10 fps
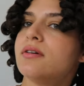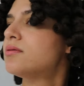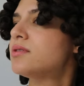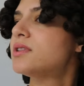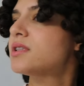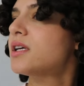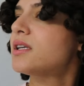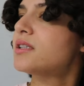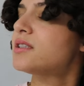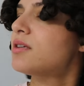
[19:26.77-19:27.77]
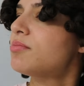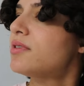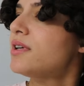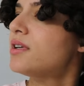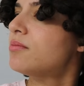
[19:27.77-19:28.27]
Just kind of
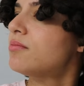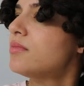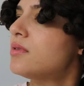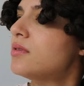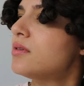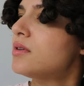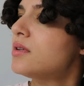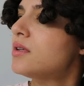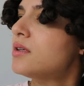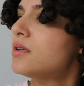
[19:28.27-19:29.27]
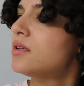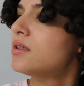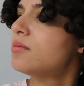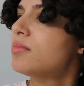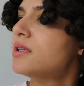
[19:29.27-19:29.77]
separate them
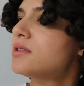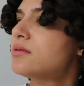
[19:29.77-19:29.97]
best